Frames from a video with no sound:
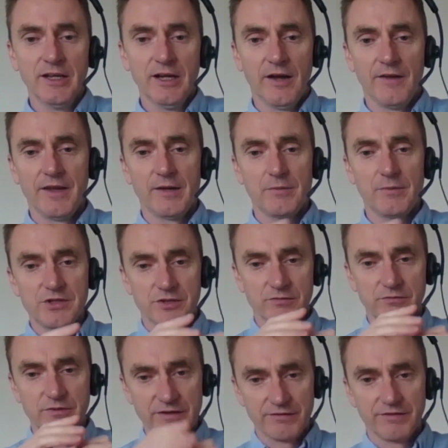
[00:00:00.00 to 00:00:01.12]
And then we
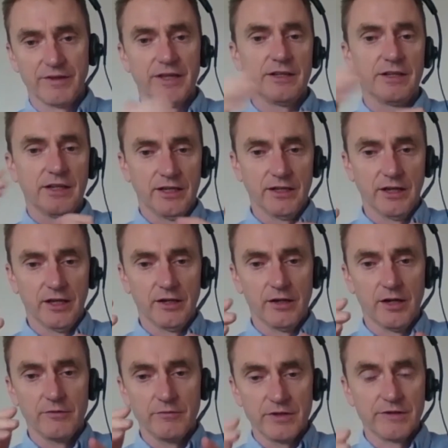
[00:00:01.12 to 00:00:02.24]
should refit
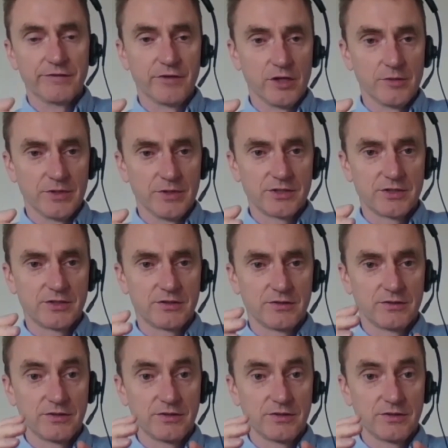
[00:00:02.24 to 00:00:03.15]
and refurbish